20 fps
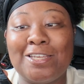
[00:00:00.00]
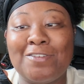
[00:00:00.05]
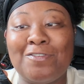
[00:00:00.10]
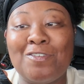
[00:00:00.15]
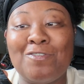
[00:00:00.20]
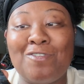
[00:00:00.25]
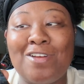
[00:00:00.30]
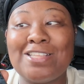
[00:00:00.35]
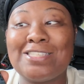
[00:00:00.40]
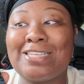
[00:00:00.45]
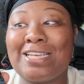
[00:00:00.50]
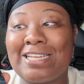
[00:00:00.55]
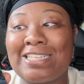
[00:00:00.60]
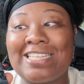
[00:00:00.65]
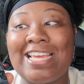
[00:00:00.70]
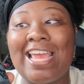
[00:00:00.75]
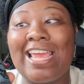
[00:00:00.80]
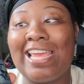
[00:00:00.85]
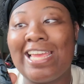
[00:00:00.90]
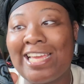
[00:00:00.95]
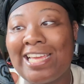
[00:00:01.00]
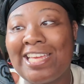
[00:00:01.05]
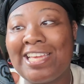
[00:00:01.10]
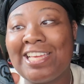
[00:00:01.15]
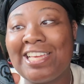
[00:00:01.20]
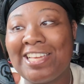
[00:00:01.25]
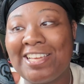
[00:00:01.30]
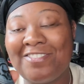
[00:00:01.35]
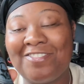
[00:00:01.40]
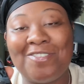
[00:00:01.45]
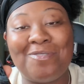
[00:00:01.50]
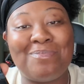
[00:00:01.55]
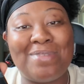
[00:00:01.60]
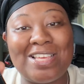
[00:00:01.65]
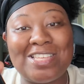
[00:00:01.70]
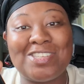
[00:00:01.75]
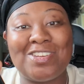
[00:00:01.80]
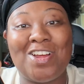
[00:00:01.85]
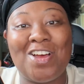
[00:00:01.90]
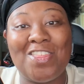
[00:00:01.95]
if it runs like a tank, from
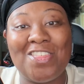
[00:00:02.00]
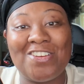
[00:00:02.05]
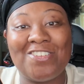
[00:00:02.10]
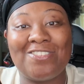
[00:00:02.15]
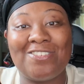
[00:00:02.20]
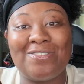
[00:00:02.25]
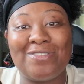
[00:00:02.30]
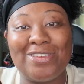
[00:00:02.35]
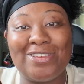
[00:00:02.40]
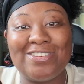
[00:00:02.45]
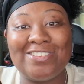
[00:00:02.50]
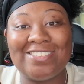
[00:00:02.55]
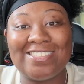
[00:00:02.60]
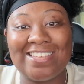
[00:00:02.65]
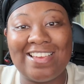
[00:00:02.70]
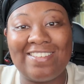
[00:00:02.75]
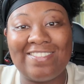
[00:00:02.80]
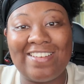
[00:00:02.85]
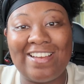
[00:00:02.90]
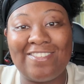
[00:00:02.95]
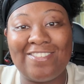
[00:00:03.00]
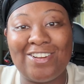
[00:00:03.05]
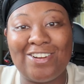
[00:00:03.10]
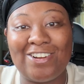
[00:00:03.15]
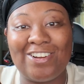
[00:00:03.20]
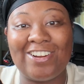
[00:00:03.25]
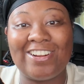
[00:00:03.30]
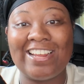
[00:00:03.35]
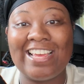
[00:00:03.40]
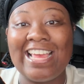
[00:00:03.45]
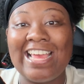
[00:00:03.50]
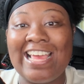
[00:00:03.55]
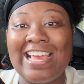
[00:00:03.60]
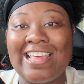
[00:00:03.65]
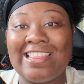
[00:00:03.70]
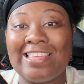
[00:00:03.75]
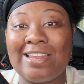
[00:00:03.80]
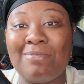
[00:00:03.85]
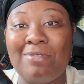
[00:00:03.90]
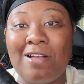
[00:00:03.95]
based on all the reviews I've heard,
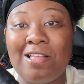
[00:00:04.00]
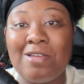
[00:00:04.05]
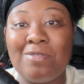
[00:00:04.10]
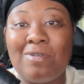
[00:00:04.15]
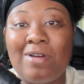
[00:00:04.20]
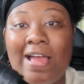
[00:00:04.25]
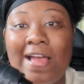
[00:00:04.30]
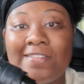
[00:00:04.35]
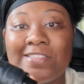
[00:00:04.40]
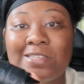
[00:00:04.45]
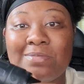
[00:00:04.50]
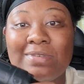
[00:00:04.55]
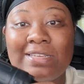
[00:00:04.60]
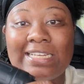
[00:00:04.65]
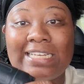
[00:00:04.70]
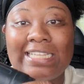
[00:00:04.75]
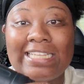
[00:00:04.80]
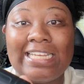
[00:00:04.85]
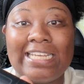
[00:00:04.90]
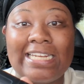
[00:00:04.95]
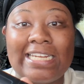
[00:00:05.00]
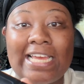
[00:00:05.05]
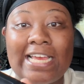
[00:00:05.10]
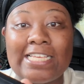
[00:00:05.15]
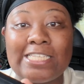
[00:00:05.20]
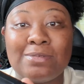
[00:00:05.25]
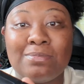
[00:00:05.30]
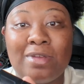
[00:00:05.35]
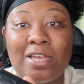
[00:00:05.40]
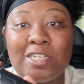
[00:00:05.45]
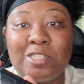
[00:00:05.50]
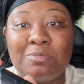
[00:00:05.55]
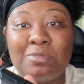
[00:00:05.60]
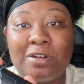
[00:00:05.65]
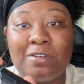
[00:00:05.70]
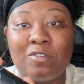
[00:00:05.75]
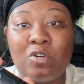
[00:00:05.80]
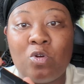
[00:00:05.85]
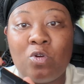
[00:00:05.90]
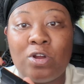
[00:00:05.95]
then it probably won't have to be cleaned as much.
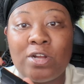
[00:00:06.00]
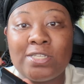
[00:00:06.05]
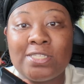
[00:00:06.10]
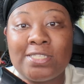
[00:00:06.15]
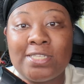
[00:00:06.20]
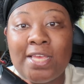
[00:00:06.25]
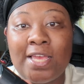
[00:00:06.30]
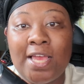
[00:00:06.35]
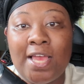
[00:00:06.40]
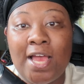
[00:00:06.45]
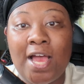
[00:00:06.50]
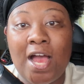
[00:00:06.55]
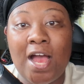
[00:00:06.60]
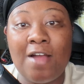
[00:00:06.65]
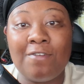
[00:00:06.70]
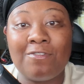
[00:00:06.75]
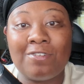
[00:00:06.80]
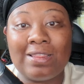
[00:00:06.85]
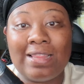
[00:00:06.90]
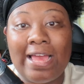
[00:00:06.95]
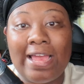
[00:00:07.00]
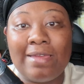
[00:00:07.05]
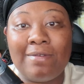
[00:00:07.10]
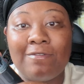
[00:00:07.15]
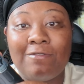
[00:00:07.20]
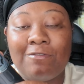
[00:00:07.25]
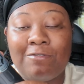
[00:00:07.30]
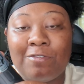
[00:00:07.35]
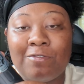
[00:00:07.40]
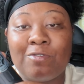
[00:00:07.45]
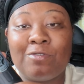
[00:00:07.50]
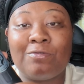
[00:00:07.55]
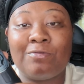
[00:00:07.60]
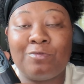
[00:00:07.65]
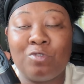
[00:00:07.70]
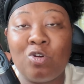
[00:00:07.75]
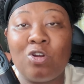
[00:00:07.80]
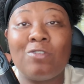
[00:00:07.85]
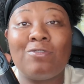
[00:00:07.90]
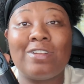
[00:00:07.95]
But of course, for
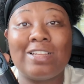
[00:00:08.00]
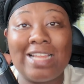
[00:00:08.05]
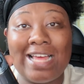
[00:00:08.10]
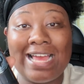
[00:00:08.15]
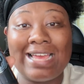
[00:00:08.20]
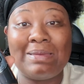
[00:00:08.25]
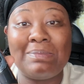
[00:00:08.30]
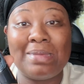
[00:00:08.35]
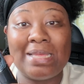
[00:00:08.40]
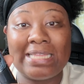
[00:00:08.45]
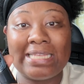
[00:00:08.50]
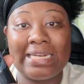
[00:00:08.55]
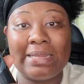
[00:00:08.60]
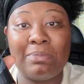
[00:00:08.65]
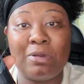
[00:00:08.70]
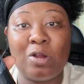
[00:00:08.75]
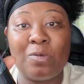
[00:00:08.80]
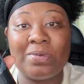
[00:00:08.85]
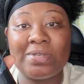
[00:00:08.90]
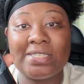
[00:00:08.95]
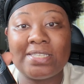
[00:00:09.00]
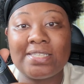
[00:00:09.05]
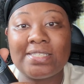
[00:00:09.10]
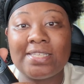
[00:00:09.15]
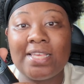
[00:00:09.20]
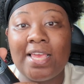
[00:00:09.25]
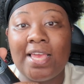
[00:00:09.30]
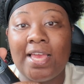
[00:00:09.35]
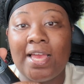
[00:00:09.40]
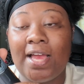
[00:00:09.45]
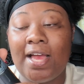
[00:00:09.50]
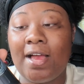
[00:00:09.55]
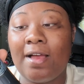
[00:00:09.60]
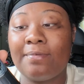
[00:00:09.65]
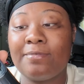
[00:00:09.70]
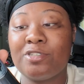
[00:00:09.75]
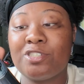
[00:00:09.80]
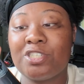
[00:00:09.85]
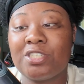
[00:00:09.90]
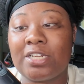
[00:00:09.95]
reliability purposes,
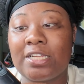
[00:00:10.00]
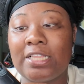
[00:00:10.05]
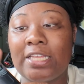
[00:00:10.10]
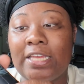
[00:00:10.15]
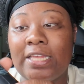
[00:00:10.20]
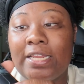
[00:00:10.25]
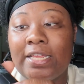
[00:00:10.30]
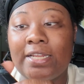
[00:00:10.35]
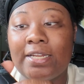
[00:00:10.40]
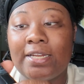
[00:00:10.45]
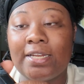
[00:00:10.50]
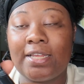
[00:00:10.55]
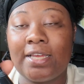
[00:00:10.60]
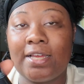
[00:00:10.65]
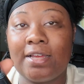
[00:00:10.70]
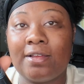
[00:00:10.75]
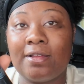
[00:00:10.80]
you should clean it,